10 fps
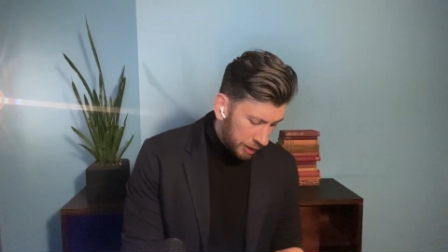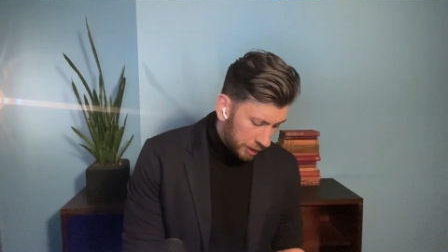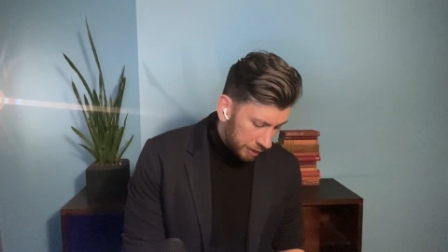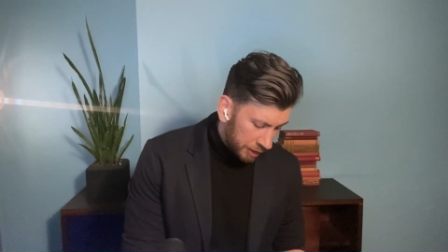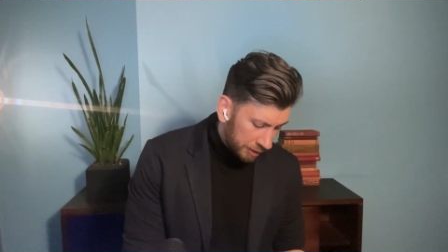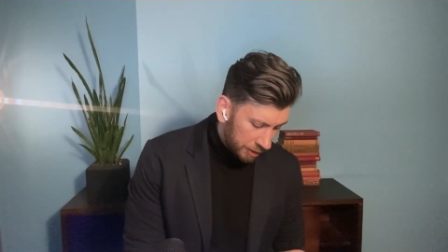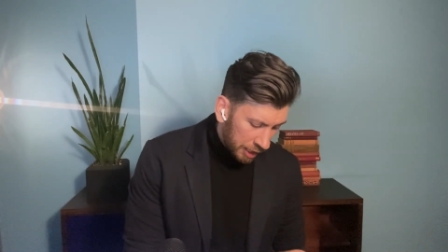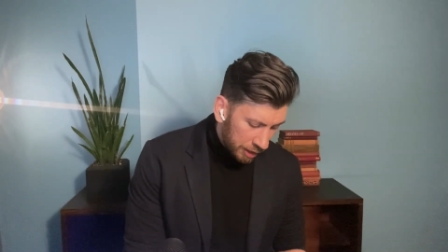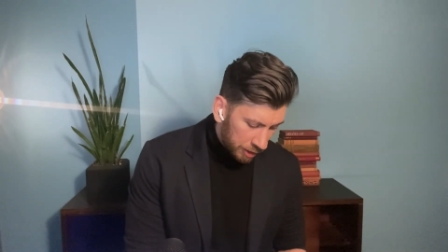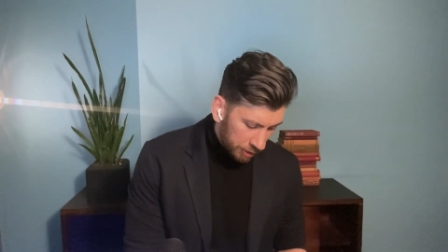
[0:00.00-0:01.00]
Right.
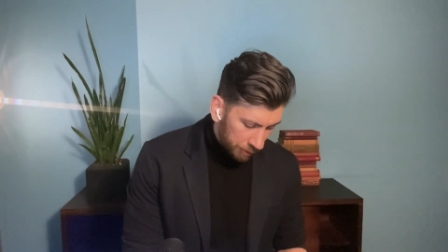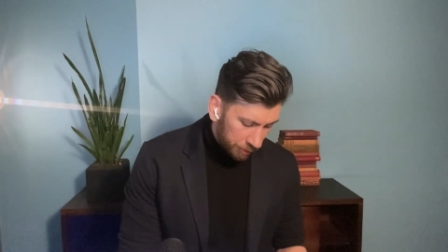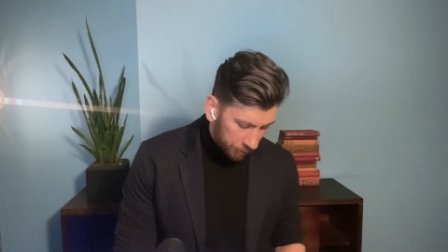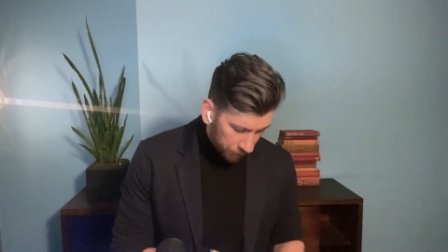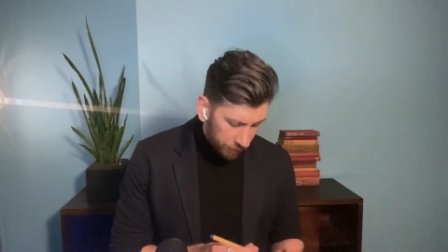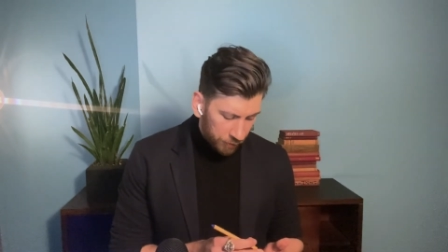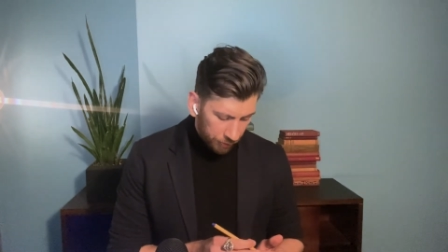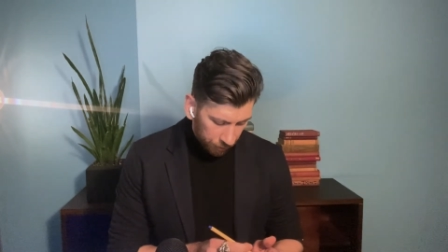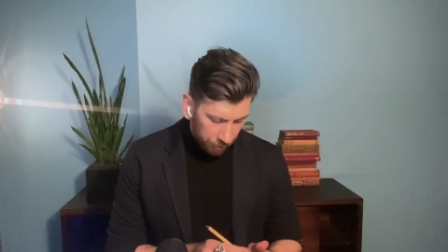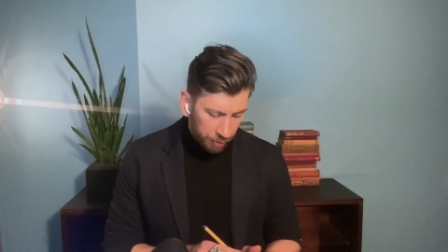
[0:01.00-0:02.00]
And so those
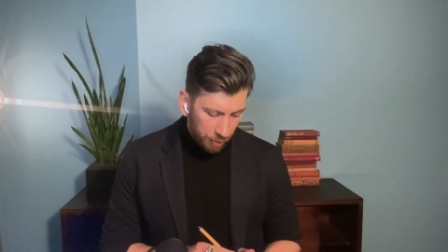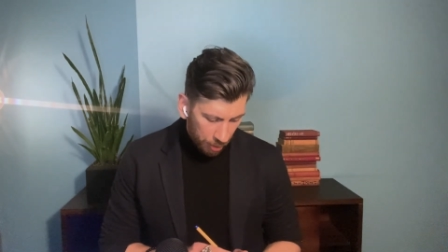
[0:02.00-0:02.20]
are the good